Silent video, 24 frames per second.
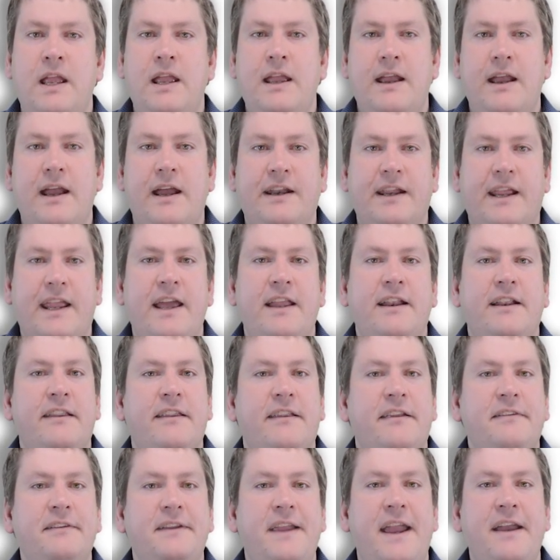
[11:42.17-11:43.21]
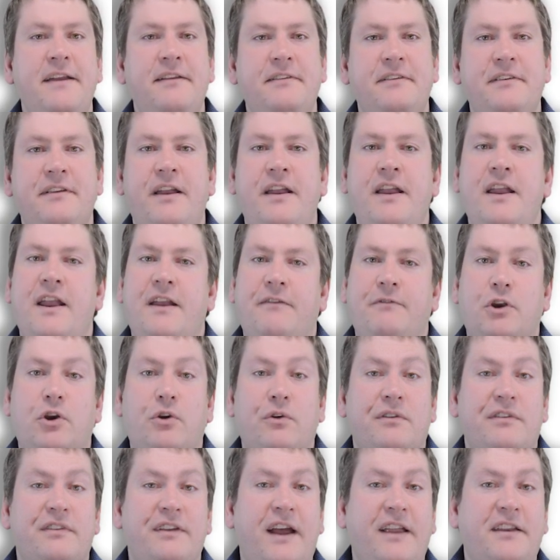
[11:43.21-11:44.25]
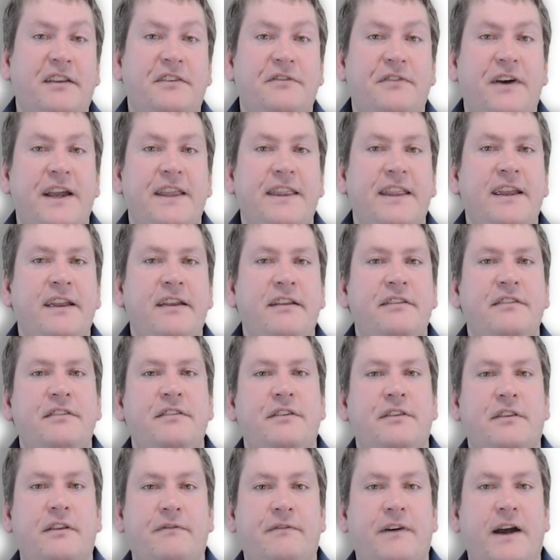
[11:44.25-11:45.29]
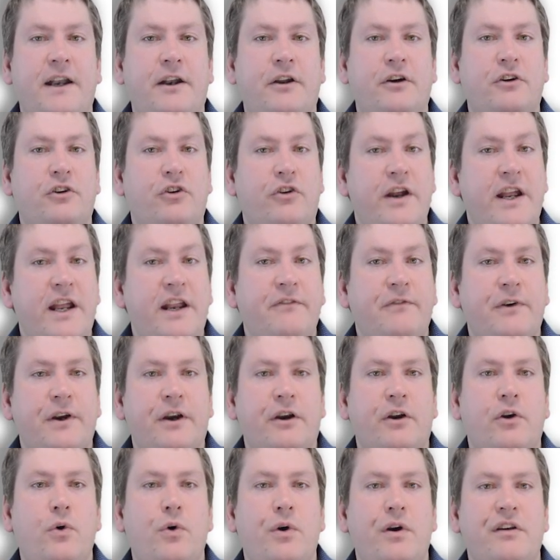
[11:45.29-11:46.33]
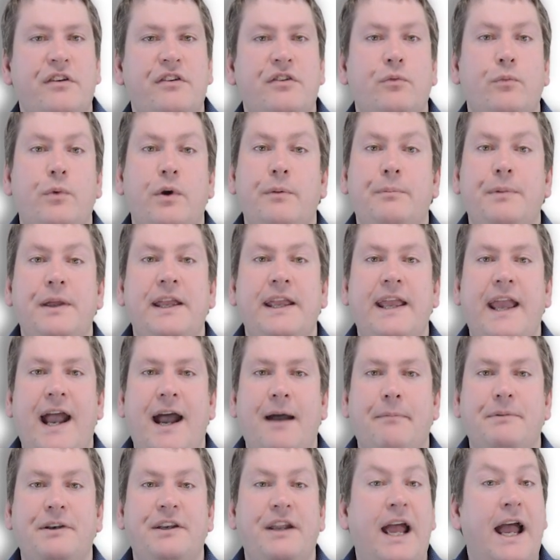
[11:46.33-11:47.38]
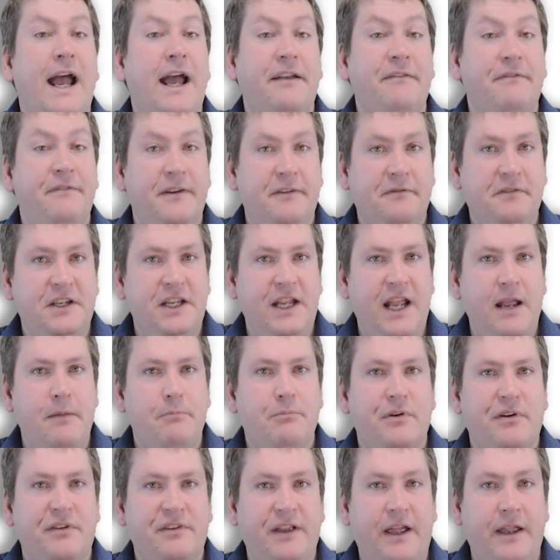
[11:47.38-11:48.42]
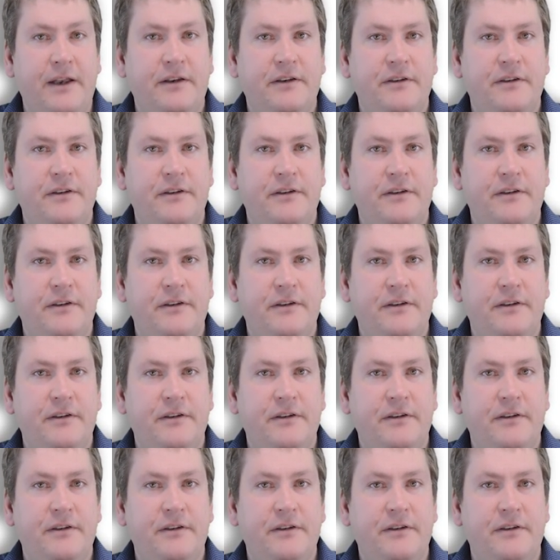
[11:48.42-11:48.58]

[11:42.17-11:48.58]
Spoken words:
And again, in this case, if you don't satisfy these, the final grade for your course will be capped at 58%.